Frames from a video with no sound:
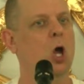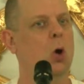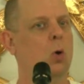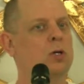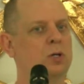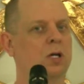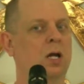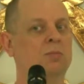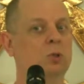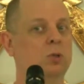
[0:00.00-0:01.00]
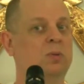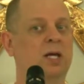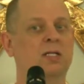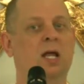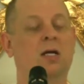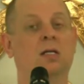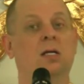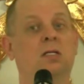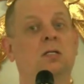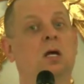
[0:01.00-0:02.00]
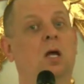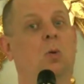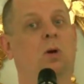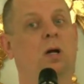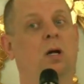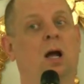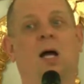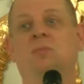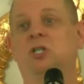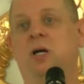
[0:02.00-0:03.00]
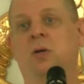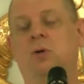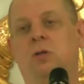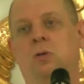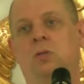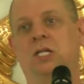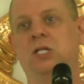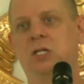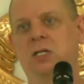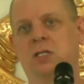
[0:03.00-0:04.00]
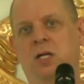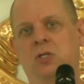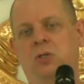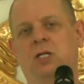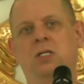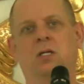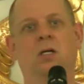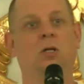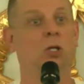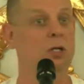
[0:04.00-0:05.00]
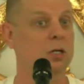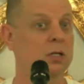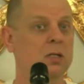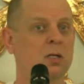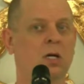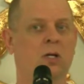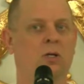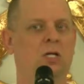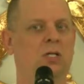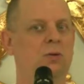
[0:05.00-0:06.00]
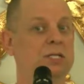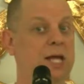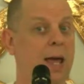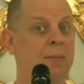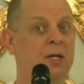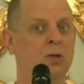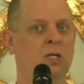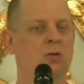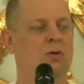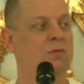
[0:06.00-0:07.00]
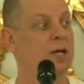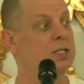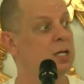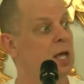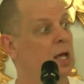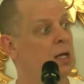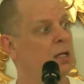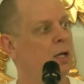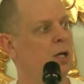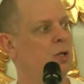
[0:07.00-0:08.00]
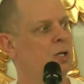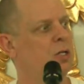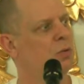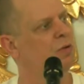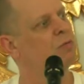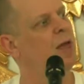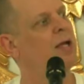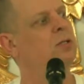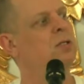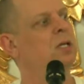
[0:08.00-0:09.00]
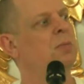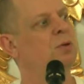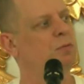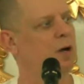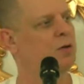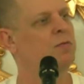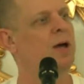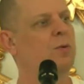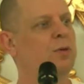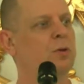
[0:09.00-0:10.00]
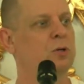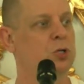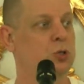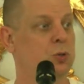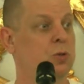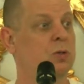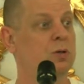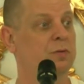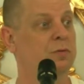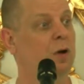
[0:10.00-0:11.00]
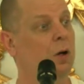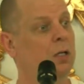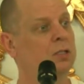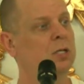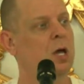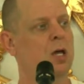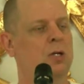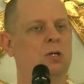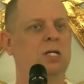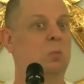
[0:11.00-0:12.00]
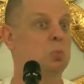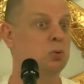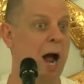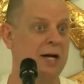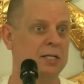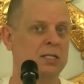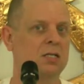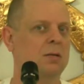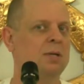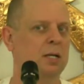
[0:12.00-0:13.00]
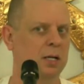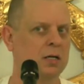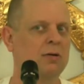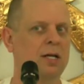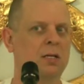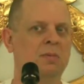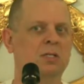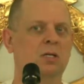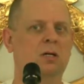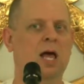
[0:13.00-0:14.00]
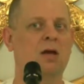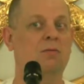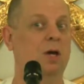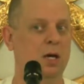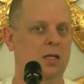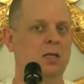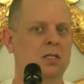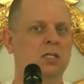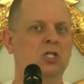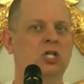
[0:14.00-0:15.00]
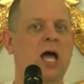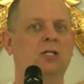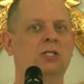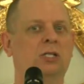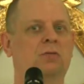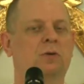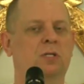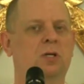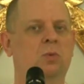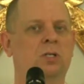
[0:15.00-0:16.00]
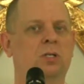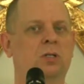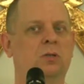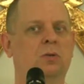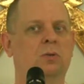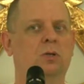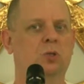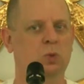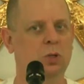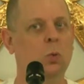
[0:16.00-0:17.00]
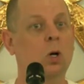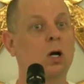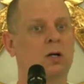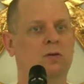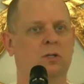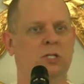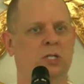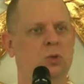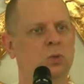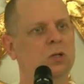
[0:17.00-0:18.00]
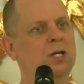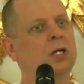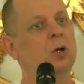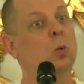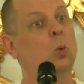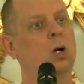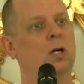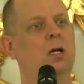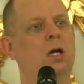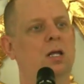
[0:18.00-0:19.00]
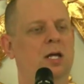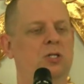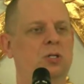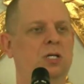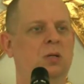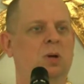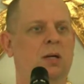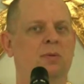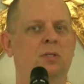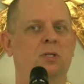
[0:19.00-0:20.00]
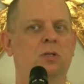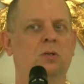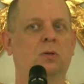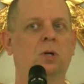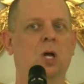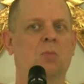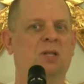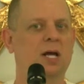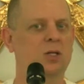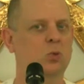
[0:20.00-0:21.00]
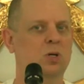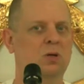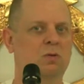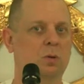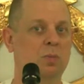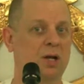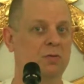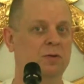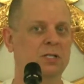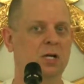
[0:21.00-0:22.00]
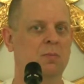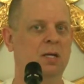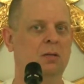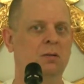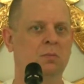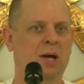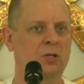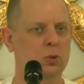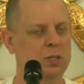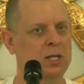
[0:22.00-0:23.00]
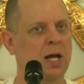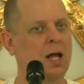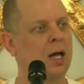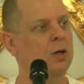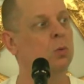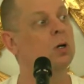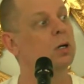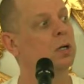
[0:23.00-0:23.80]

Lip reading: Or you could come to a place like this where I'm sharing with you teachings that you need to learn, you need to examine, you need to investigate, you need to reflect on them to verify whether they're true or they're false. You need to practice them and integrate them into your life. This is challenging for someone to do. There's real work. There's this real inner work that you need to be able to do. But that's where the real benefits come in, by doing that kind of work.